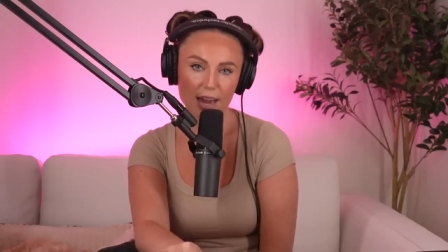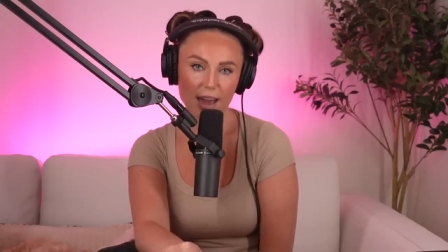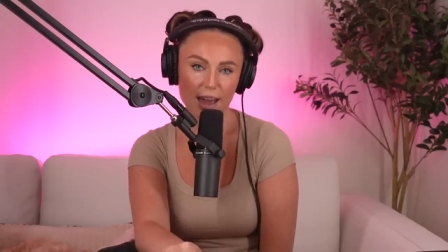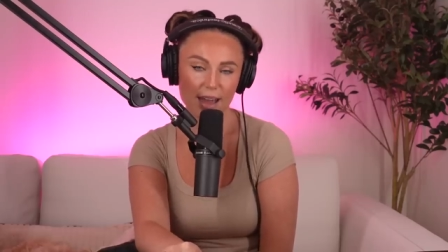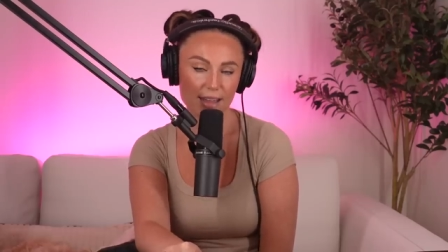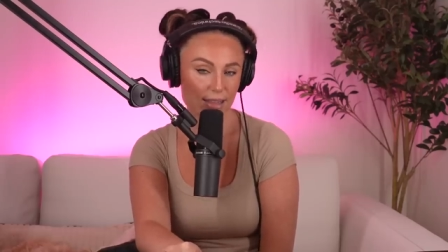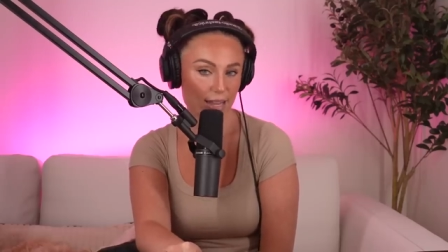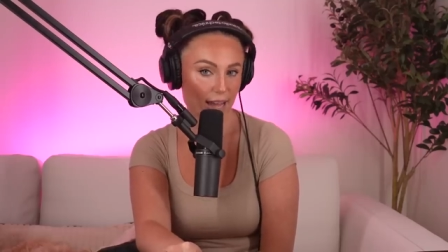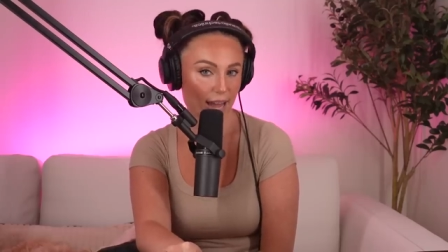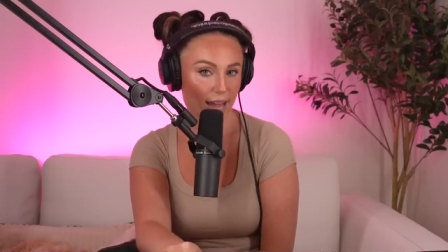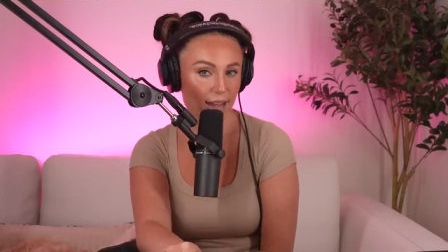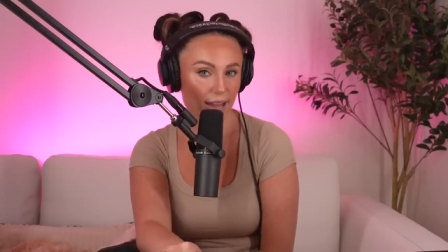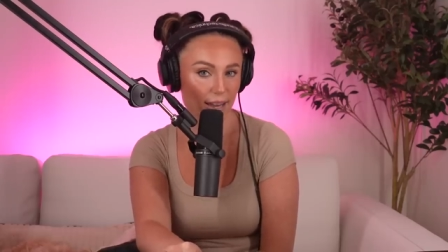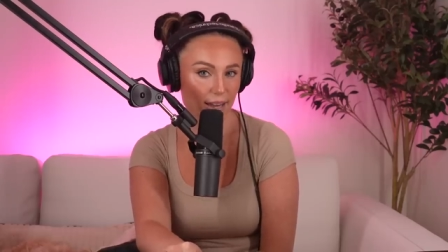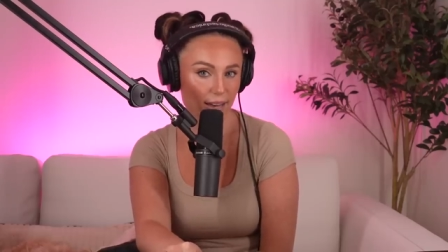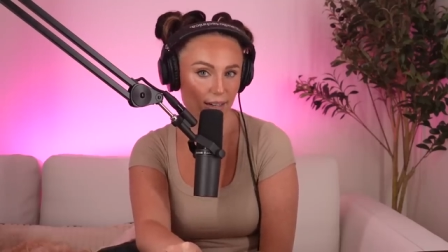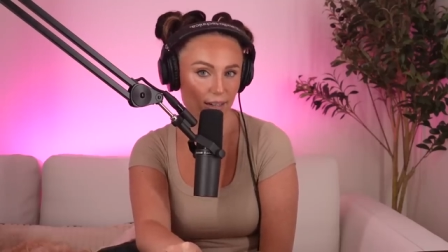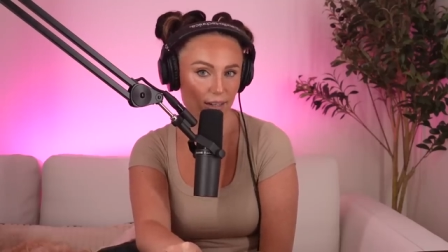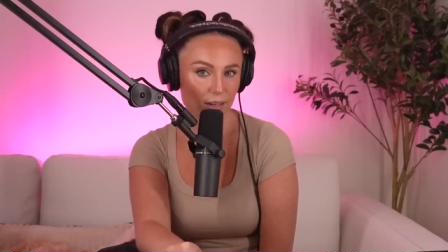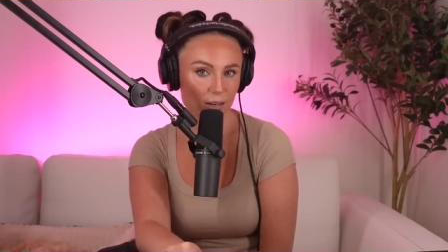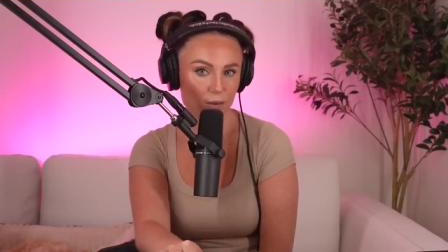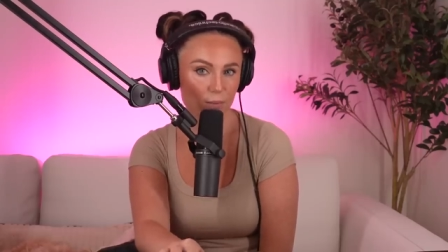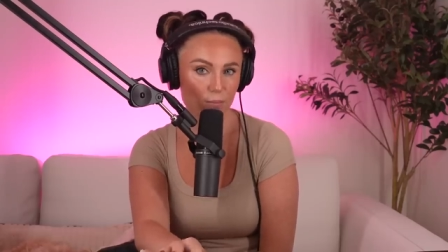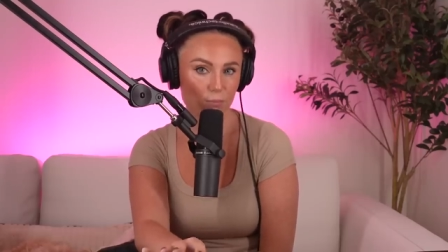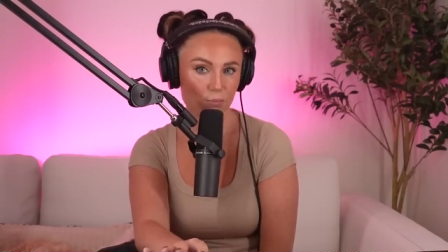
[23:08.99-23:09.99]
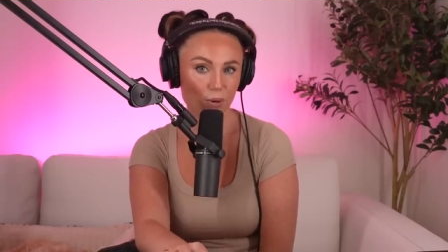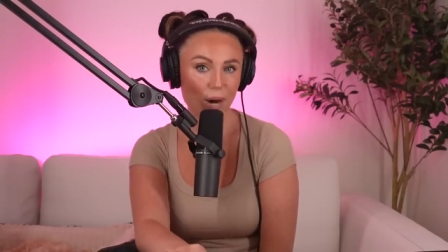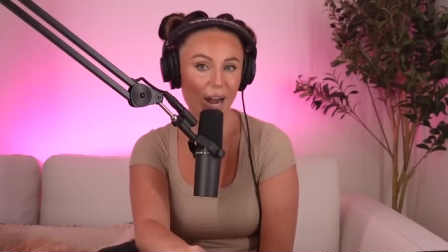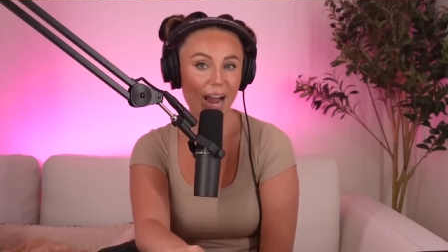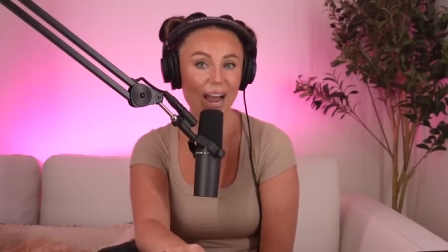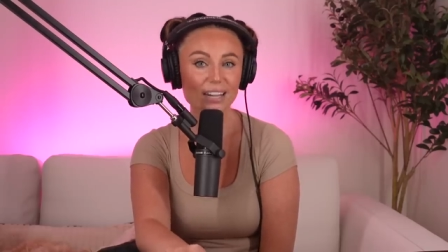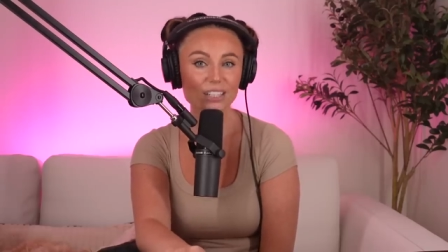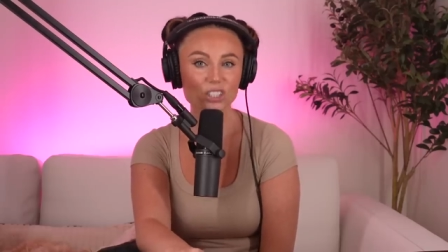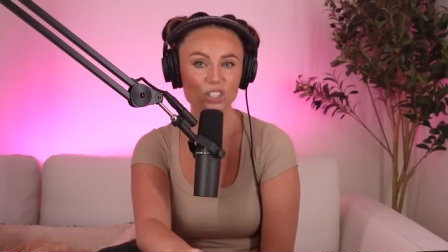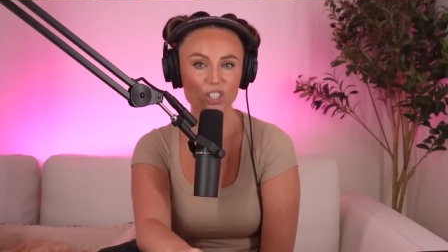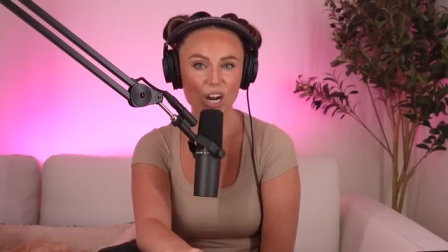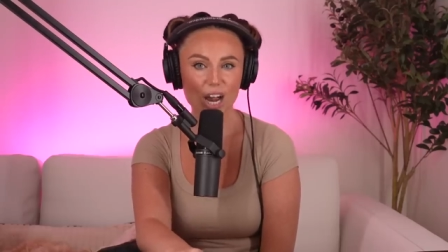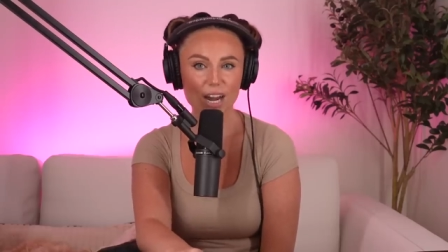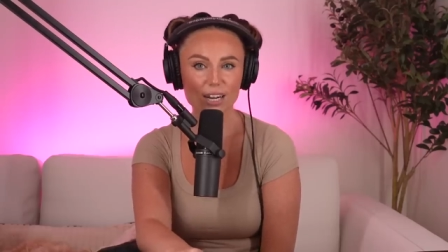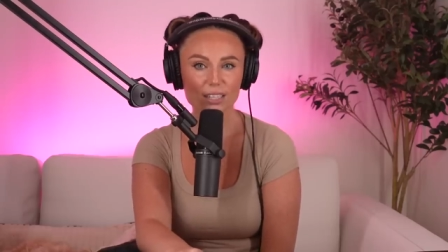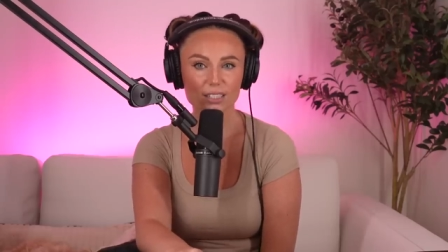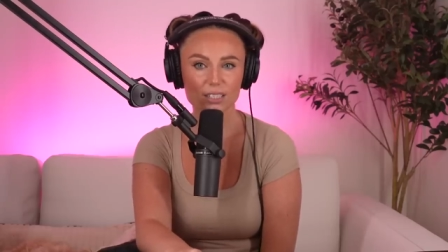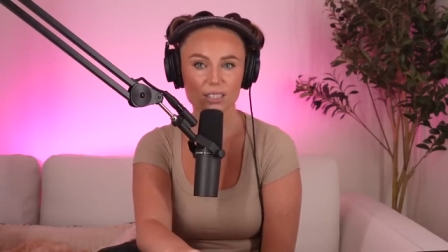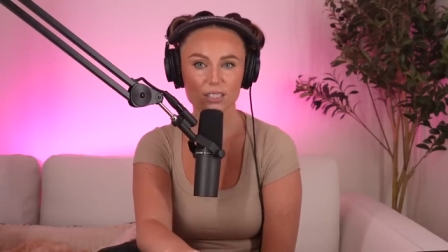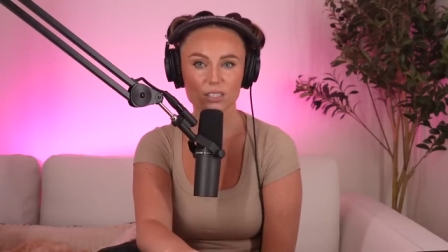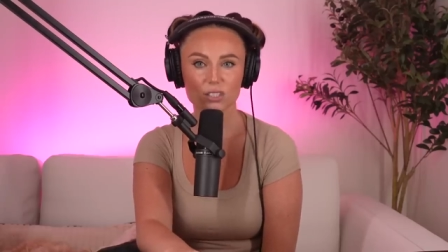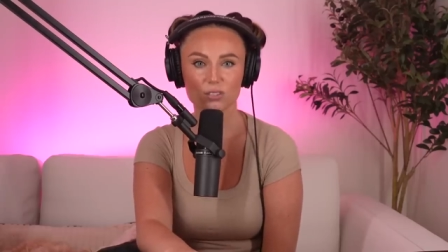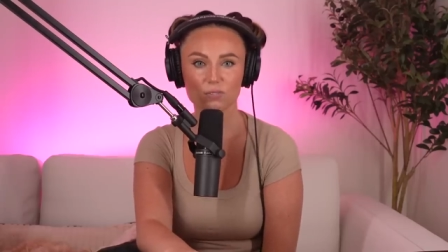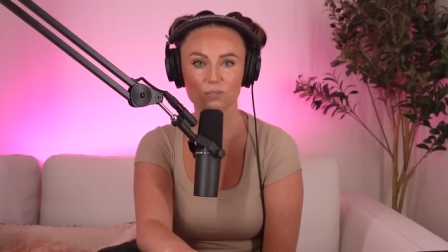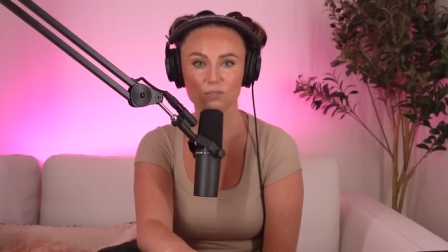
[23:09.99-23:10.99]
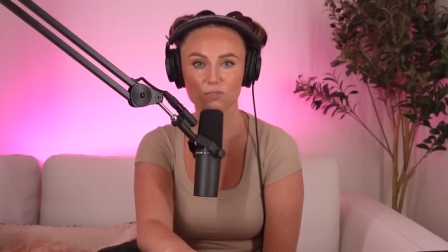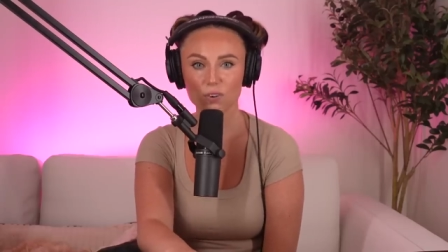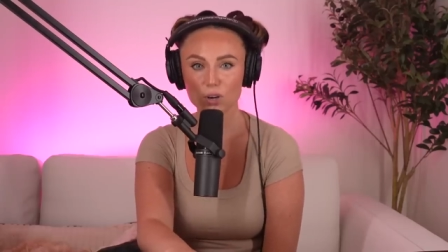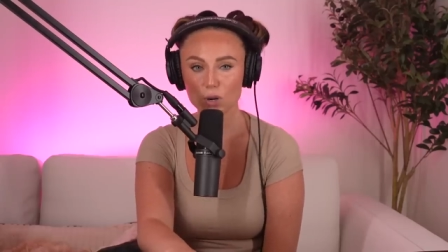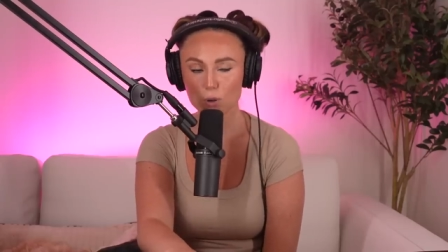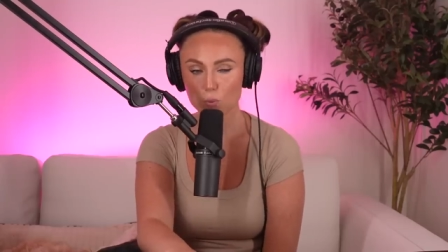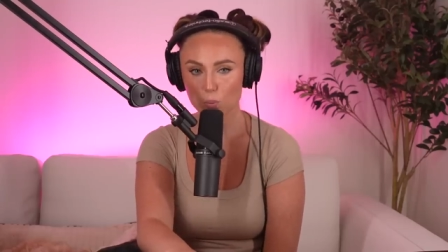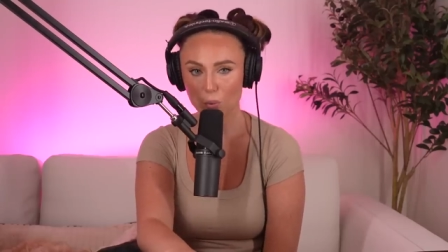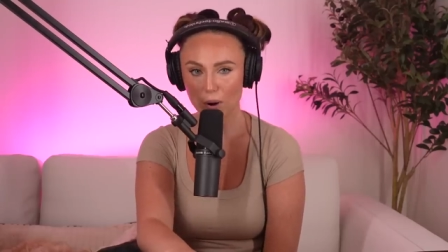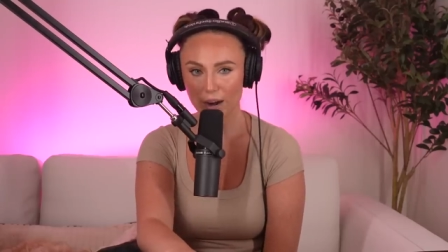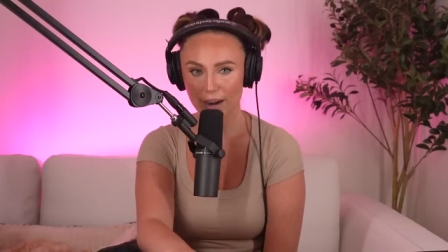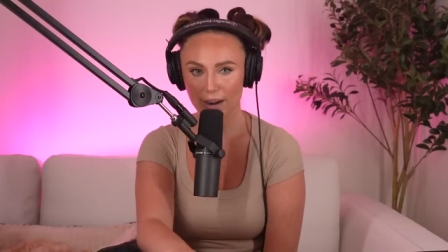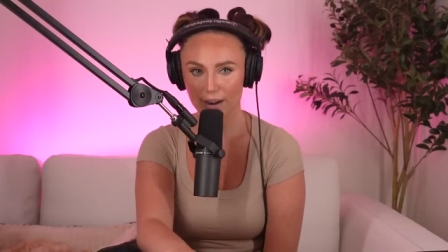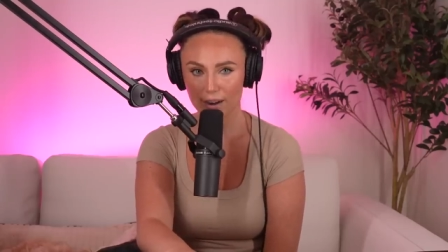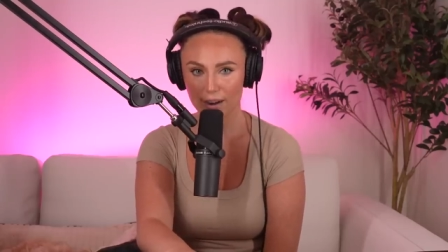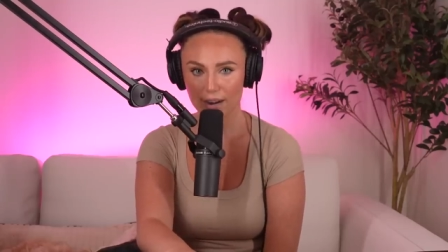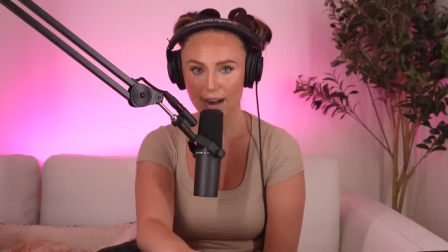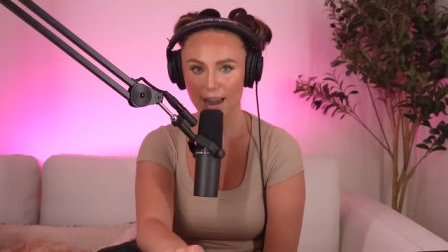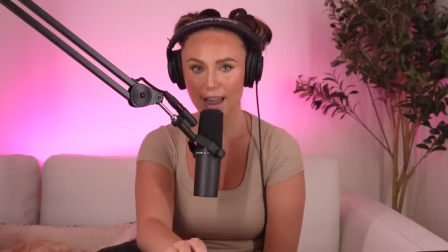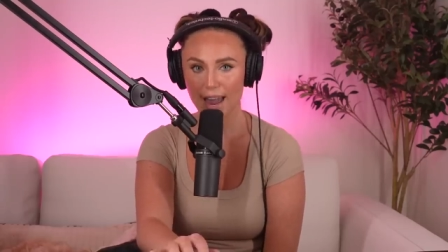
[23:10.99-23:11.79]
And then Brad Jackson's footwear